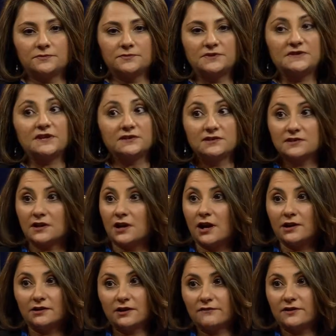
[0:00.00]
since the
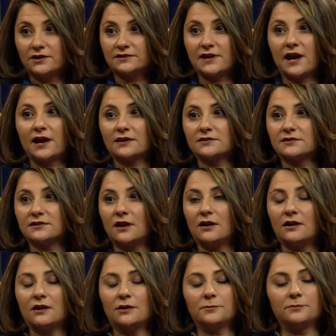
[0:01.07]
9/11 attacks,
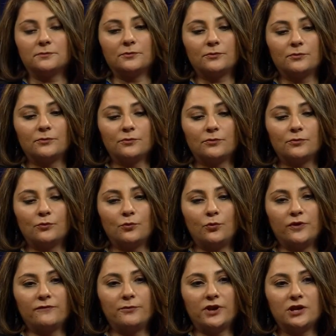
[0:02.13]

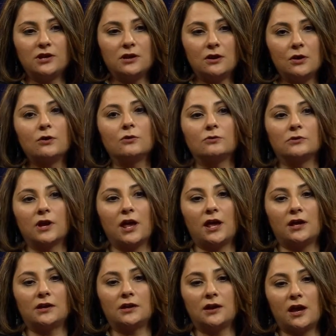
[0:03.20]
we've been known
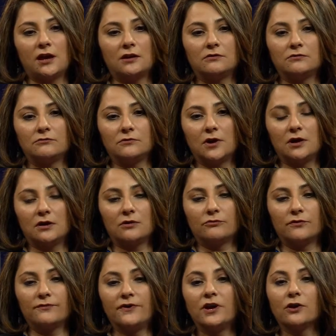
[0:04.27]
and
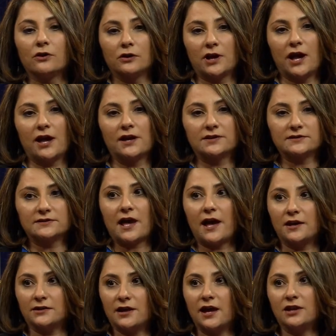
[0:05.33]
revered as
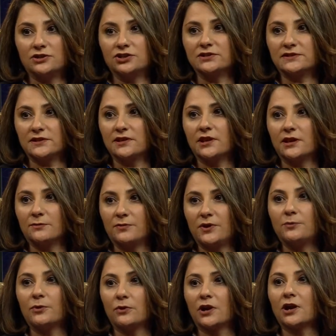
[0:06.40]
that agency that
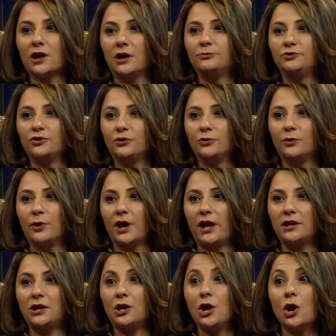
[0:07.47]
people can come to
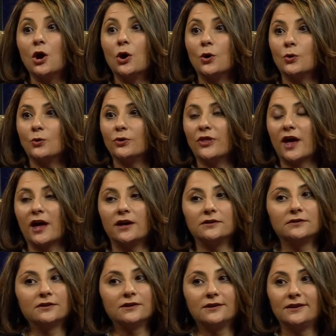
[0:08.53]
and know that
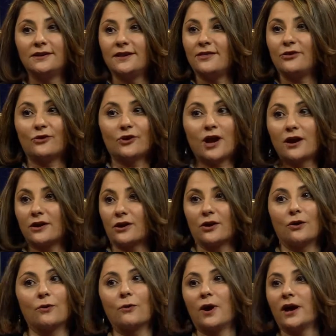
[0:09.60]
they're not going to
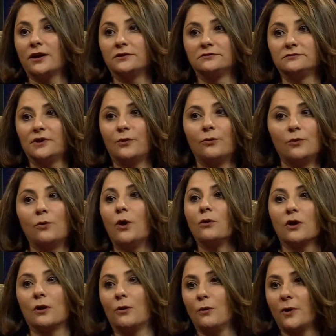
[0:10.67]
go away. And we won't
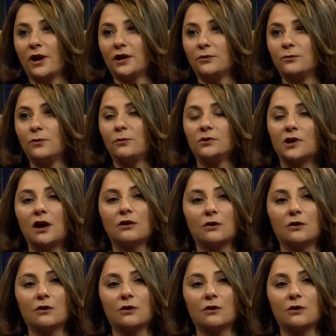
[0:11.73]
go away. We will not